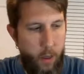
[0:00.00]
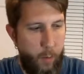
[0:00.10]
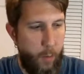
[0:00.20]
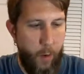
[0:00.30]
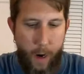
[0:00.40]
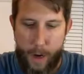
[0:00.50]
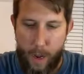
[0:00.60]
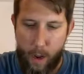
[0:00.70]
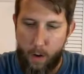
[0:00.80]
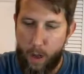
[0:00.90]
But right
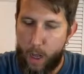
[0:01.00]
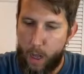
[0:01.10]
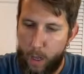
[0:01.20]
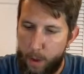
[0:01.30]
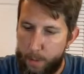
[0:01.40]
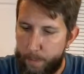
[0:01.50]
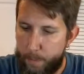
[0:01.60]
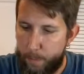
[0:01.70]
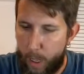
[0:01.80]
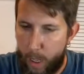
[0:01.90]
now,
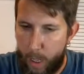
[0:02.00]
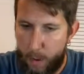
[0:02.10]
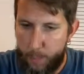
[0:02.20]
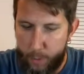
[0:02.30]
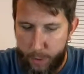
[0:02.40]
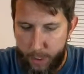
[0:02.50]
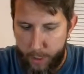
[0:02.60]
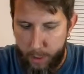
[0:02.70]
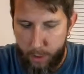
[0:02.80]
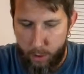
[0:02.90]
I'm
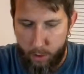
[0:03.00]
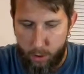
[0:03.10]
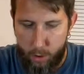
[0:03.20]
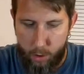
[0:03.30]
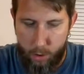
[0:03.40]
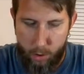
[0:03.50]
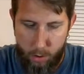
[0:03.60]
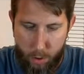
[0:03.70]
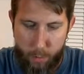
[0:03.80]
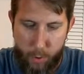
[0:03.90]
pretty
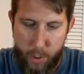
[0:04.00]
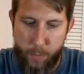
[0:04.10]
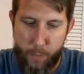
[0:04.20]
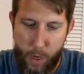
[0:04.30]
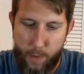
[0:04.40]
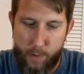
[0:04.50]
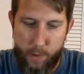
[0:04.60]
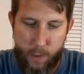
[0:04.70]
impressed.